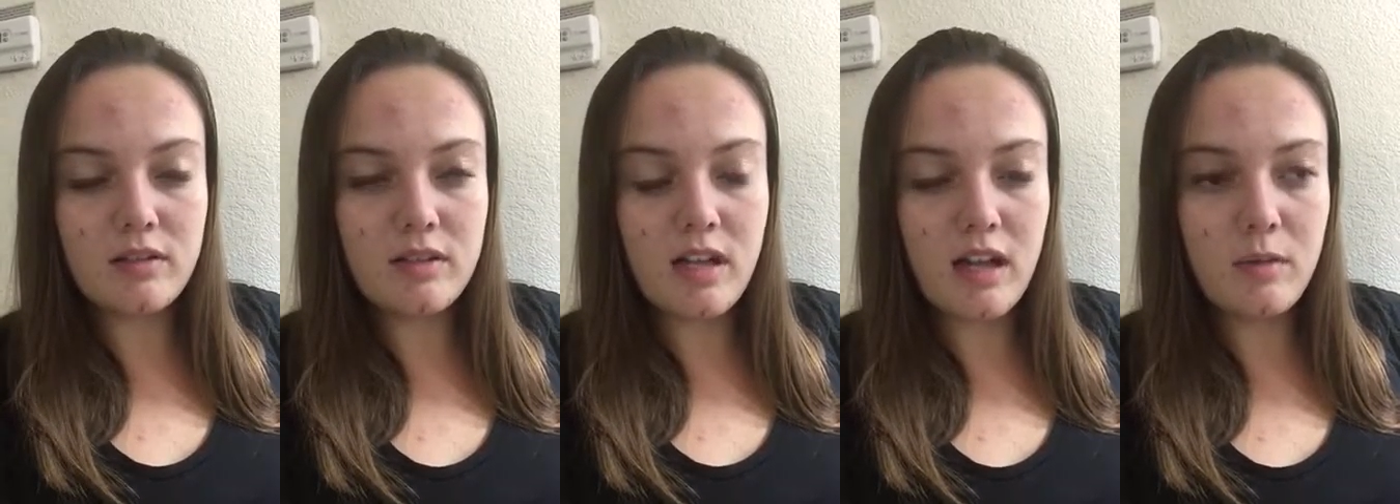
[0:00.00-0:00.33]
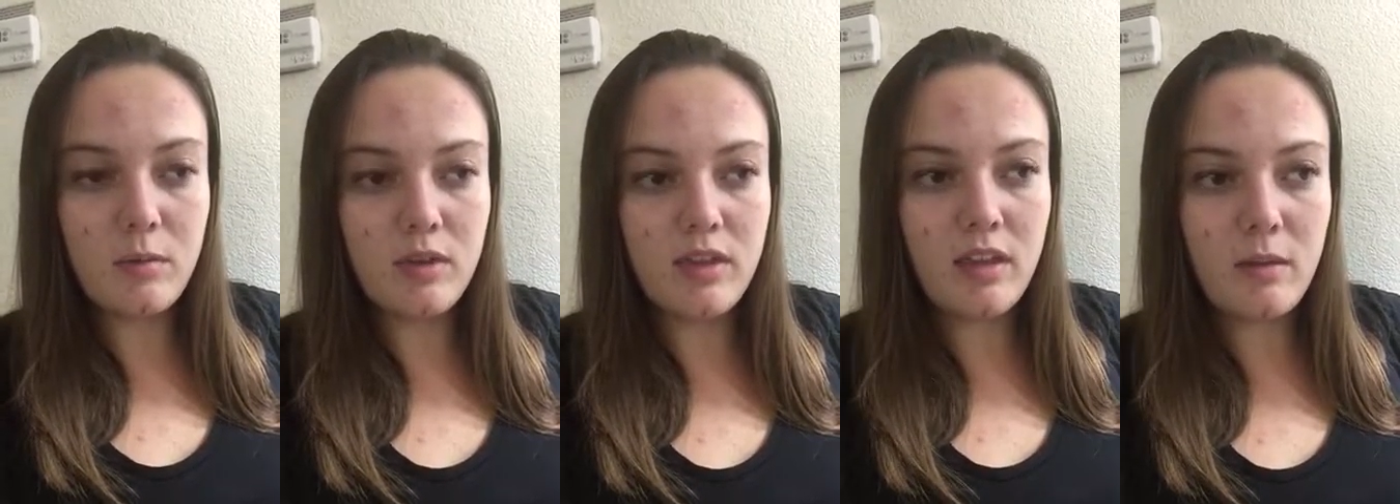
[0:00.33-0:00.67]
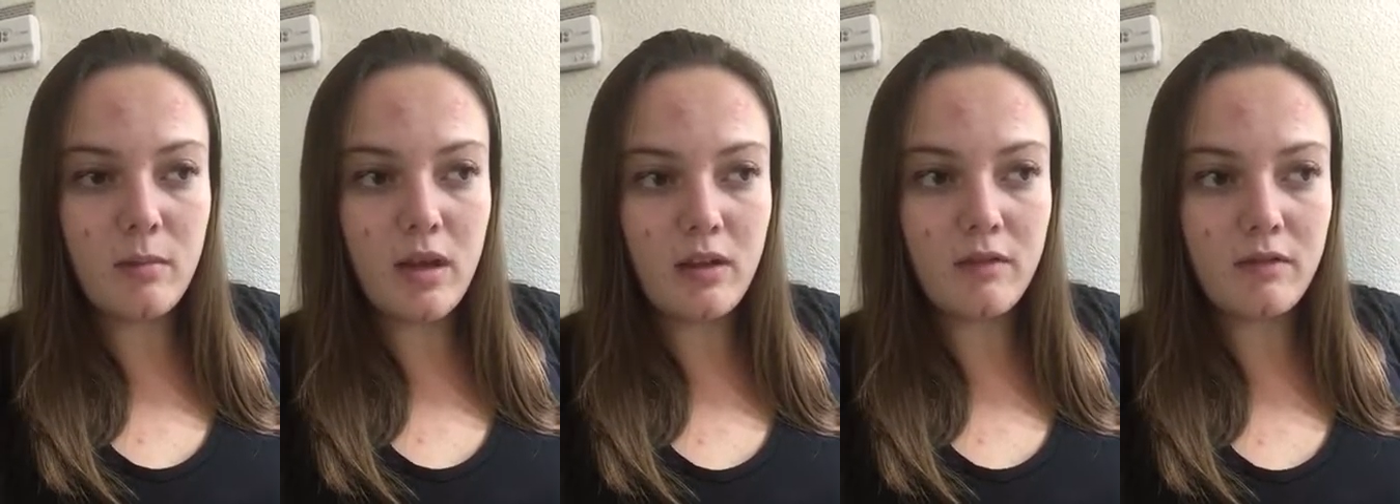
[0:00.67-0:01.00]
time with
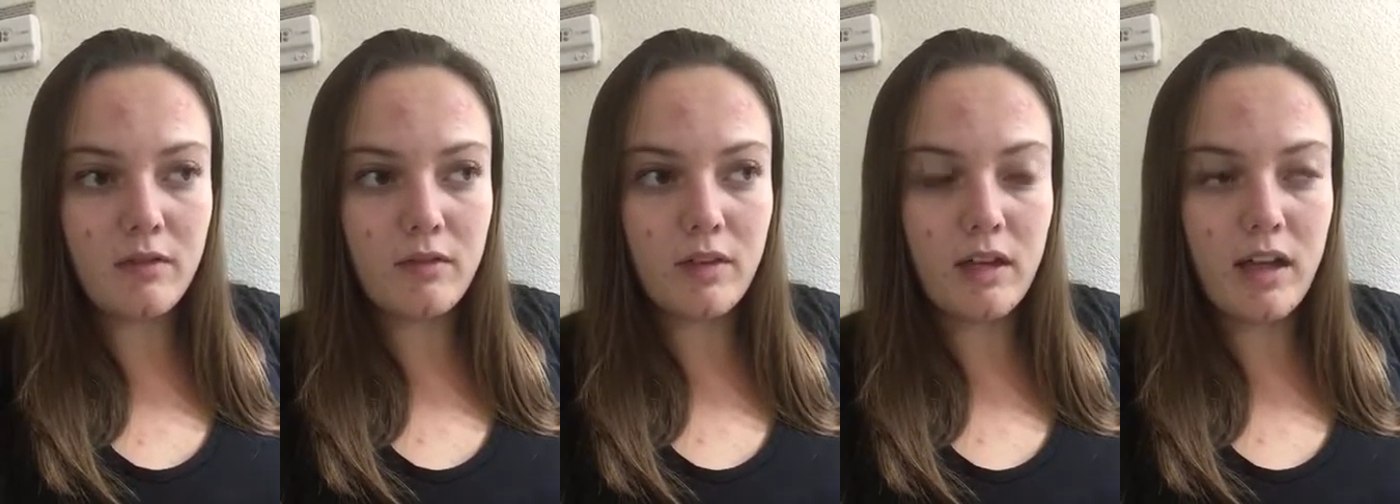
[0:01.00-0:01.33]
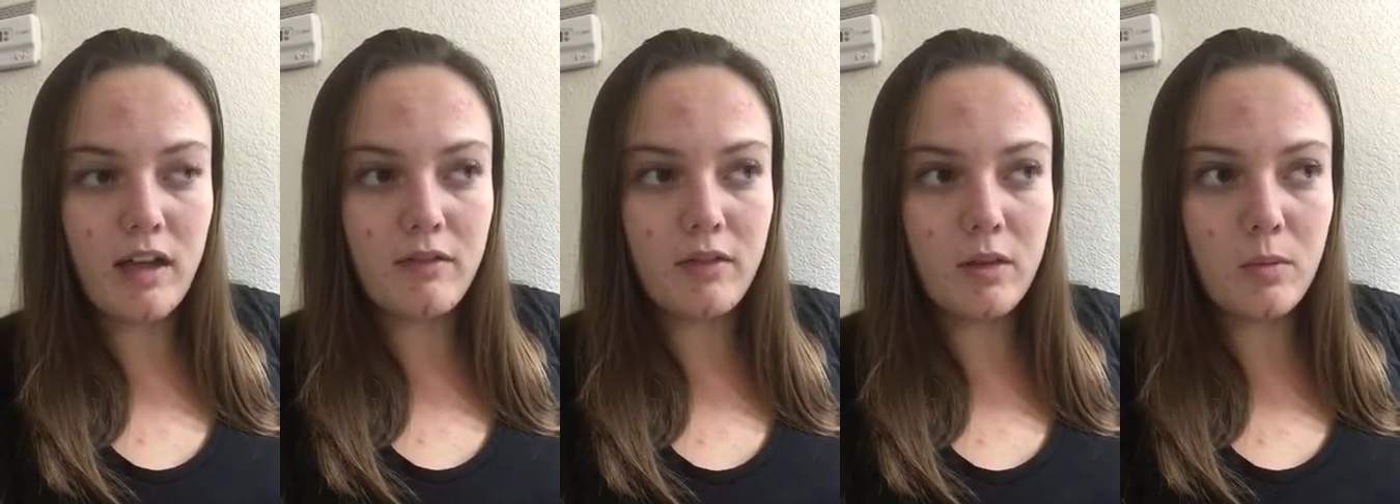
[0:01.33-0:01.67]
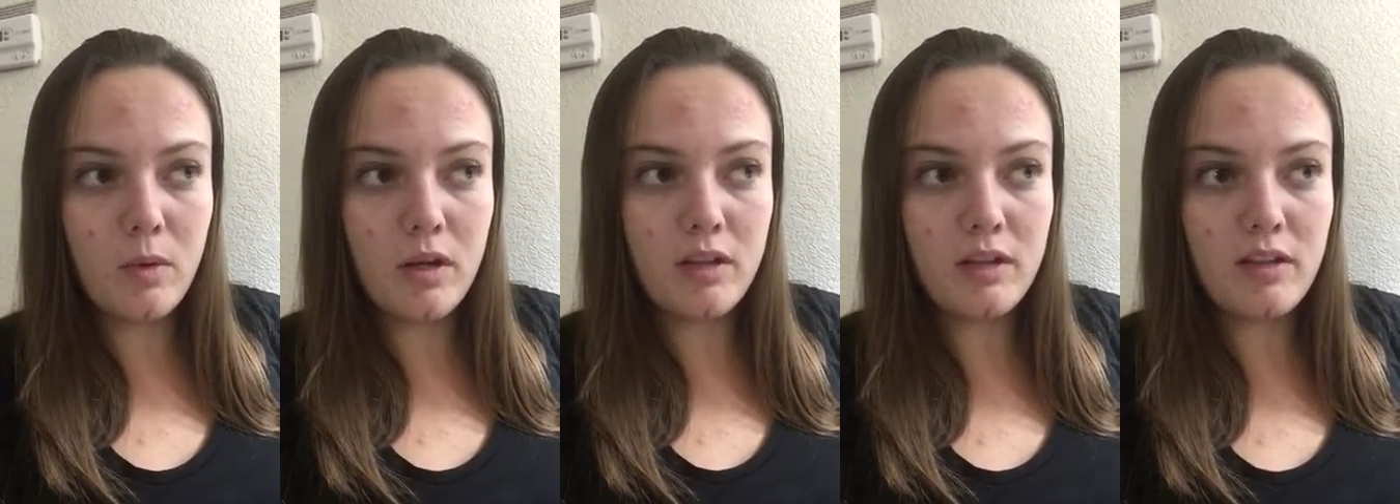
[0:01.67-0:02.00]
them out of
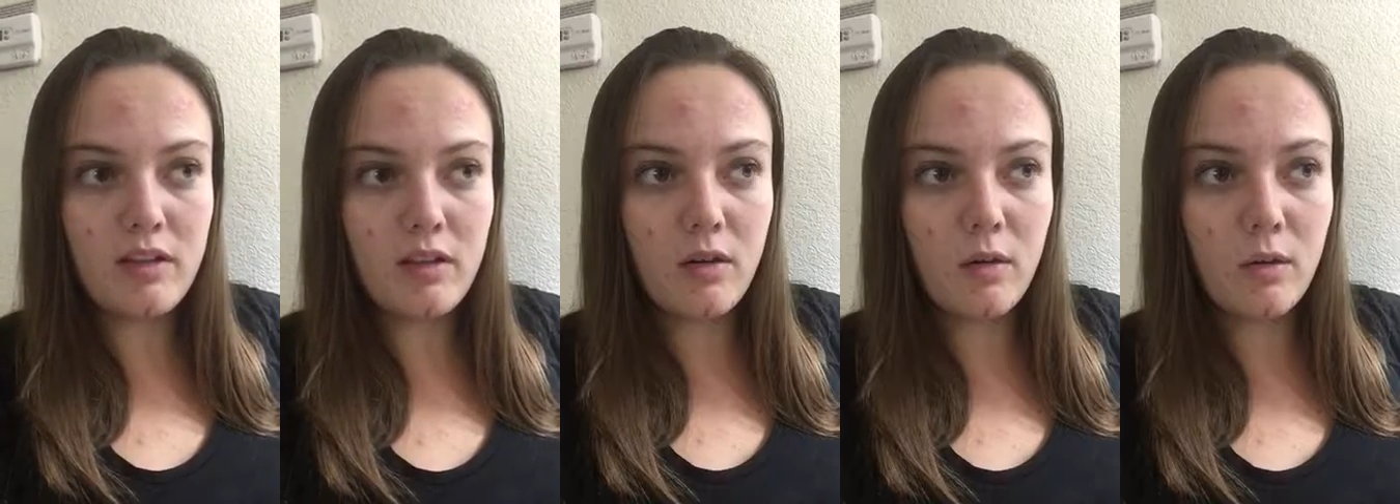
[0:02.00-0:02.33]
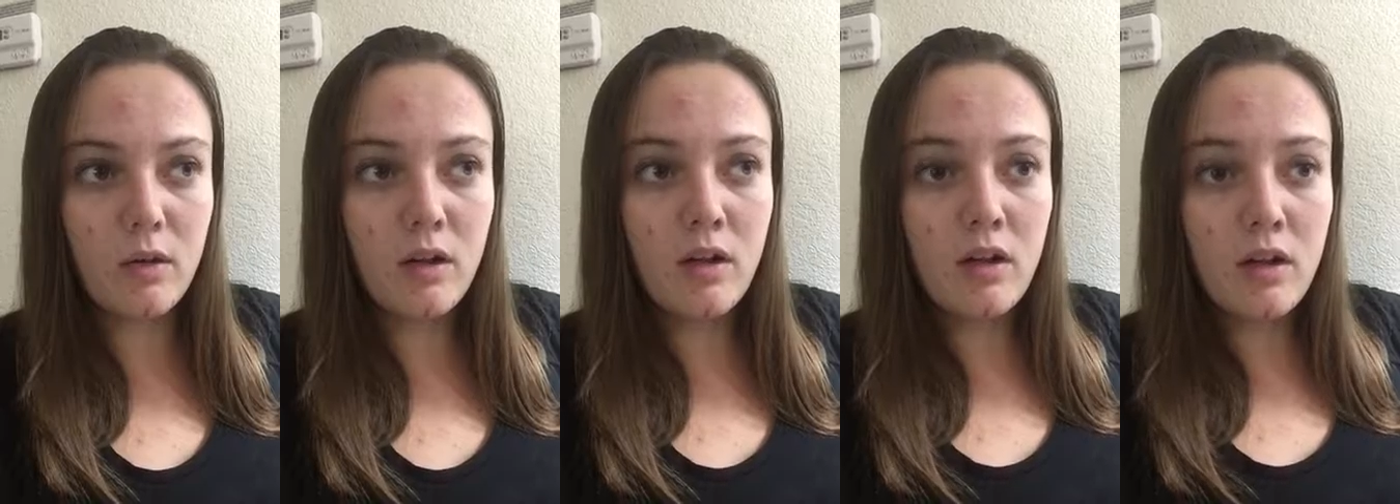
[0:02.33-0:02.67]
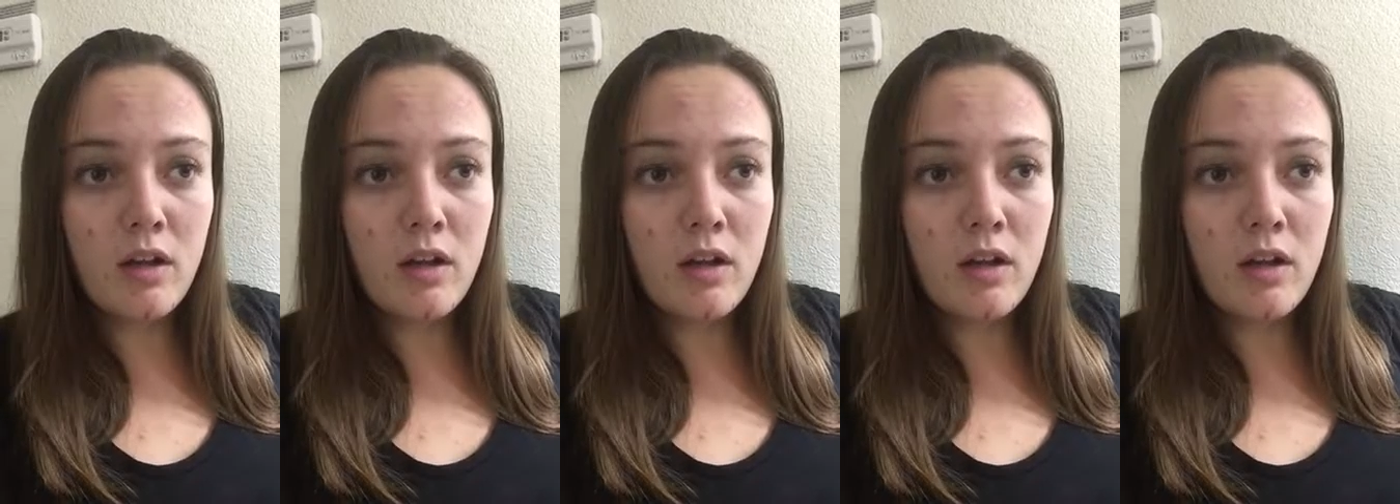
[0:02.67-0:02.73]
everyone. So